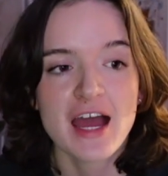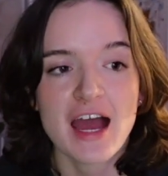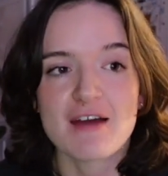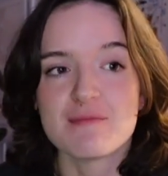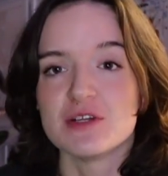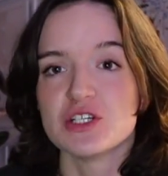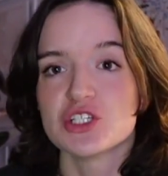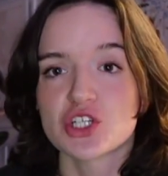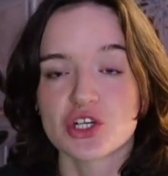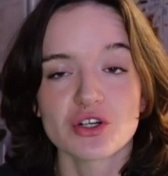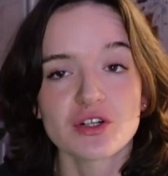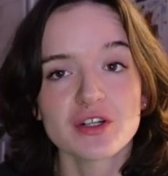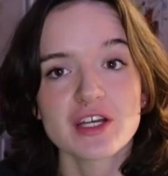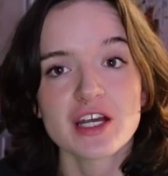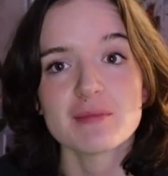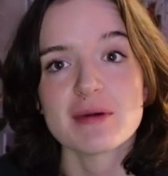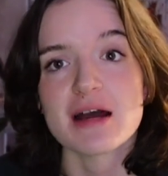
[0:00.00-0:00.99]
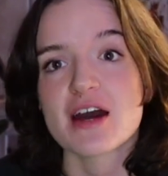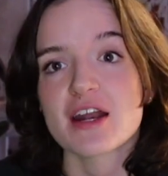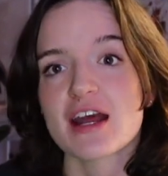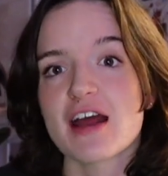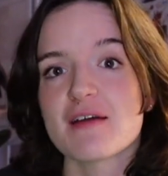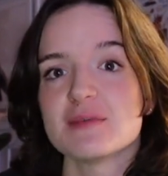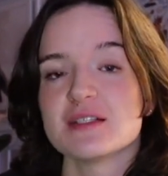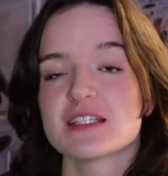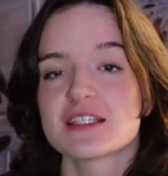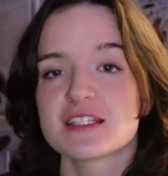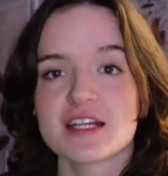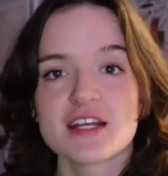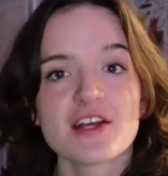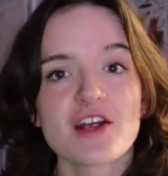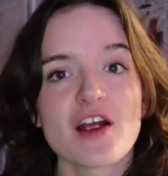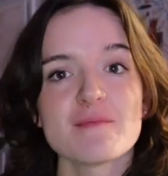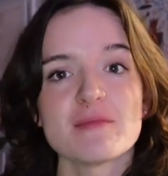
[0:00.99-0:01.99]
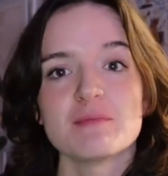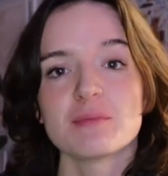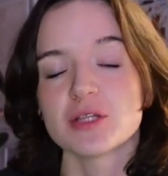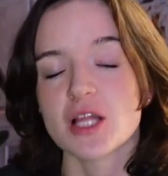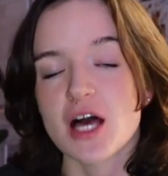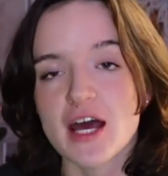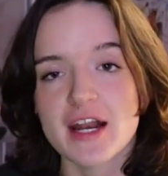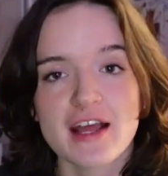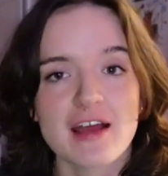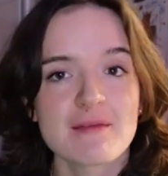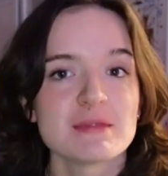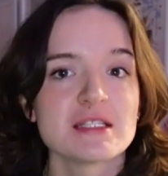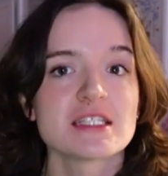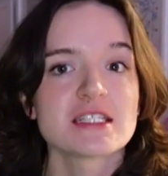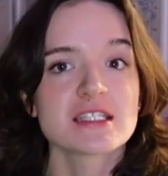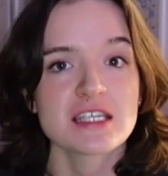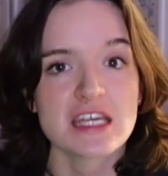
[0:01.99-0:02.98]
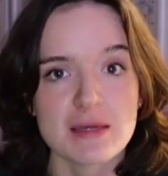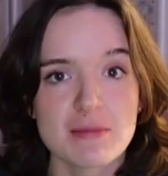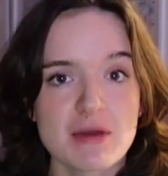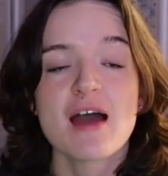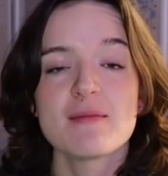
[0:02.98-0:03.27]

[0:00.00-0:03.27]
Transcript: I've been journaling about it. I've been sitting here. I've been plotting. I've been scheming.